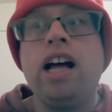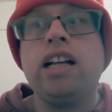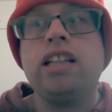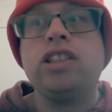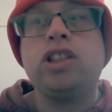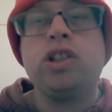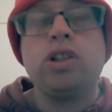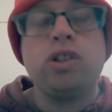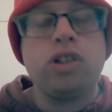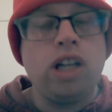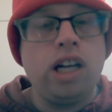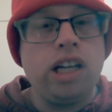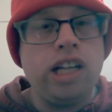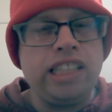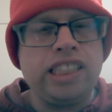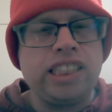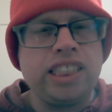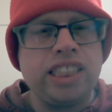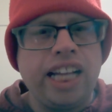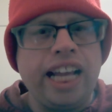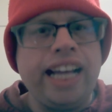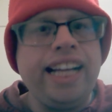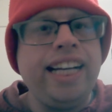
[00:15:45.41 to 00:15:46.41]

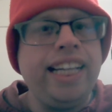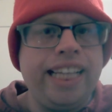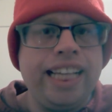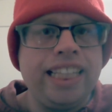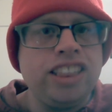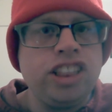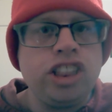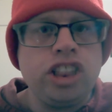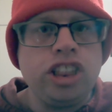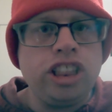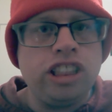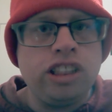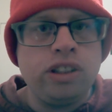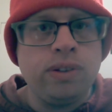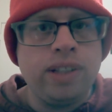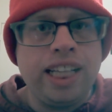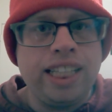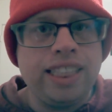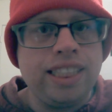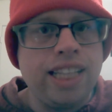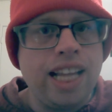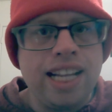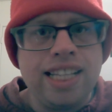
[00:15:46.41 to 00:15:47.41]
slight against you
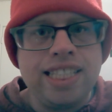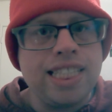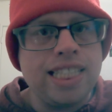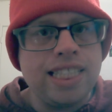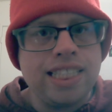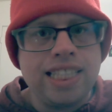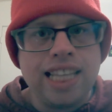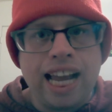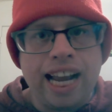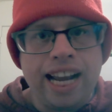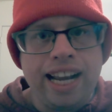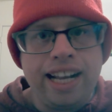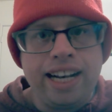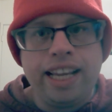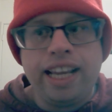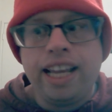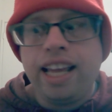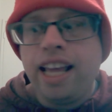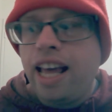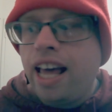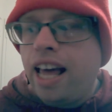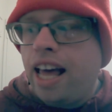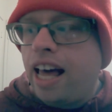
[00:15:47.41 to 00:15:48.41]
in society.